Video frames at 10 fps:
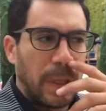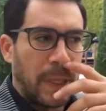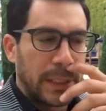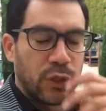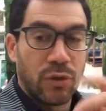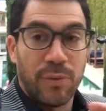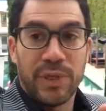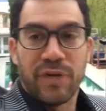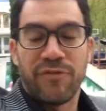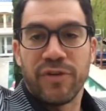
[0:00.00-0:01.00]
I told him
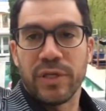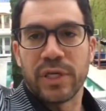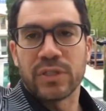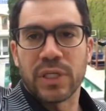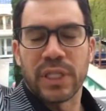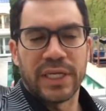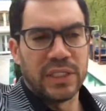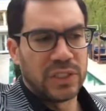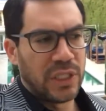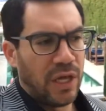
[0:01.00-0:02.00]
I'd be an affiliate because I
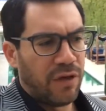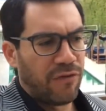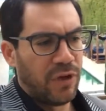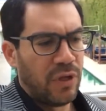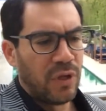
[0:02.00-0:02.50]
like his stuff.